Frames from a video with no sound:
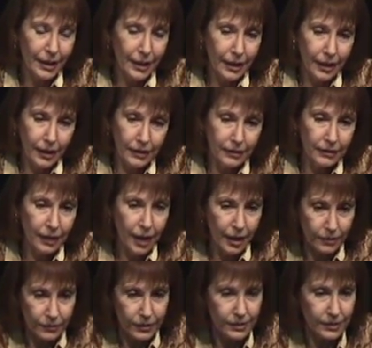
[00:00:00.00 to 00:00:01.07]
And
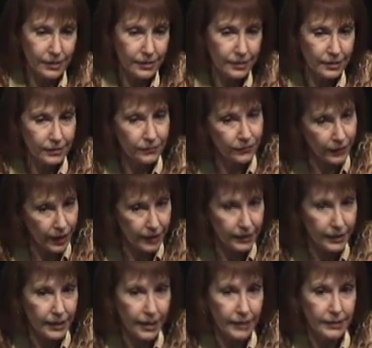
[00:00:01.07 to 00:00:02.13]
I resisted, and
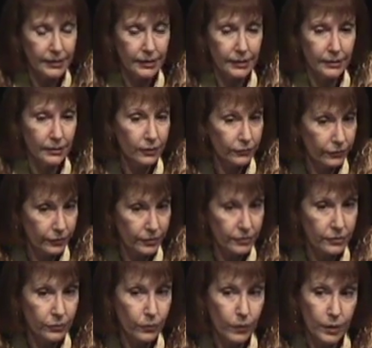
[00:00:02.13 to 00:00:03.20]
finally I did. And the
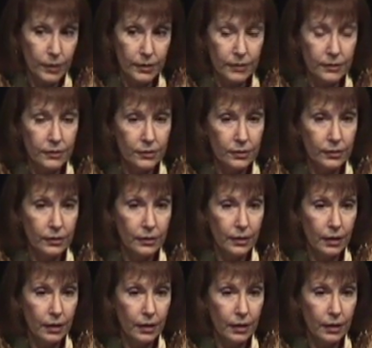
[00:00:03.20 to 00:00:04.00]
first ones,